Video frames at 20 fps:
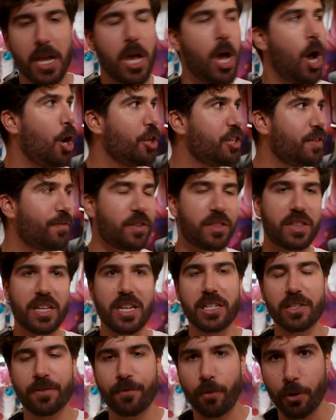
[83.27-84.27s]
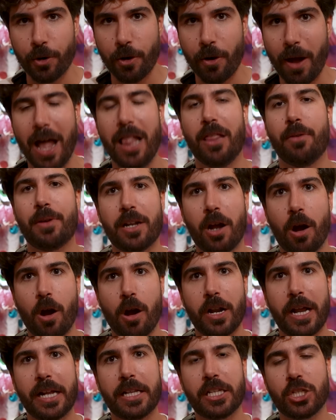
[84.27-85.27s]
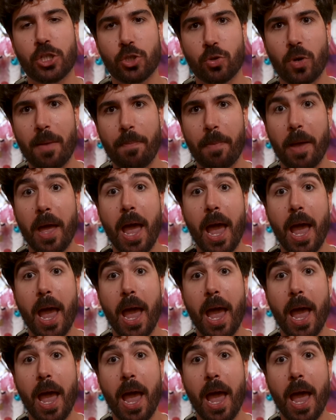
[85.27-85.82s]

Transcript: all different things for your Halloween Horror Nights trip,